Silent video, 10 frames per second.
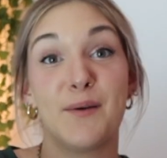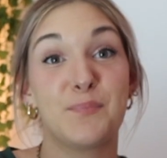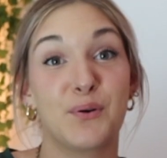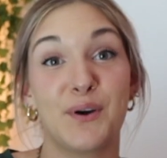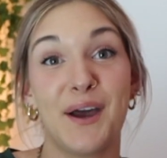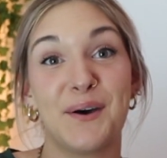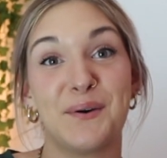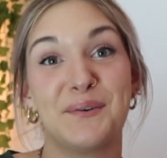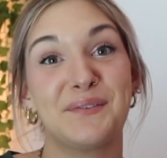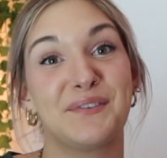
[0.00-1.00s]
A
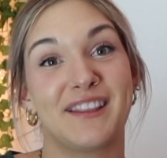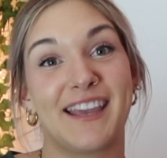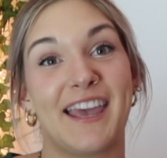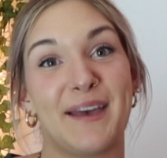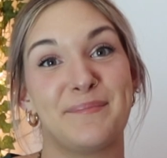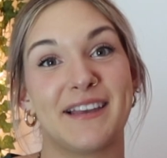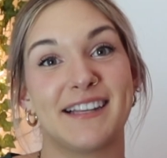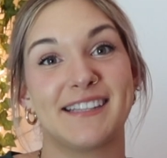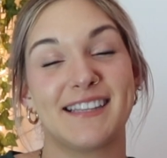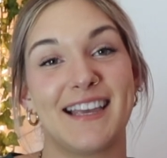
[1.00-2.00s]
pro for the
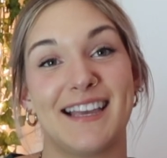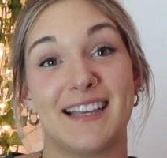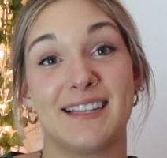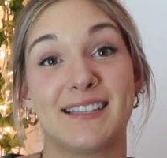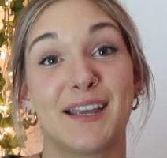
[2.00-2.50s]
campus is